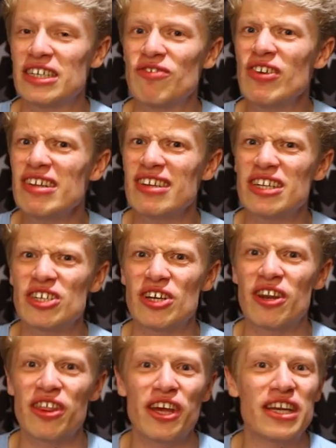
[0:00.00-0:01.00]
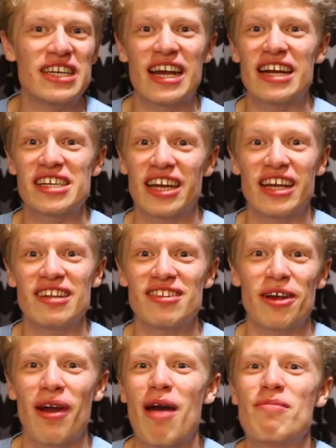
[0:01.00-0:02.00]
She recently turned 30 actually,
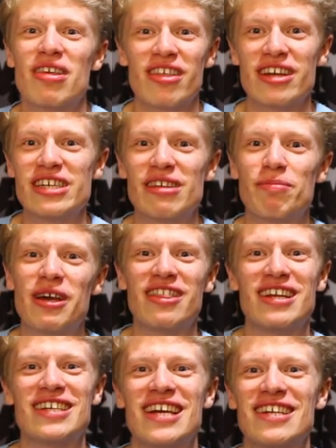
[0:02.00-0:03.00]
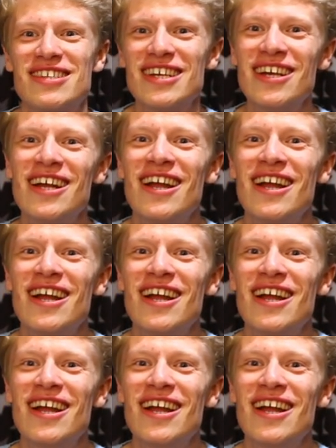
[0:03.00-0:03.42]
so happy 30th birthday Tessa,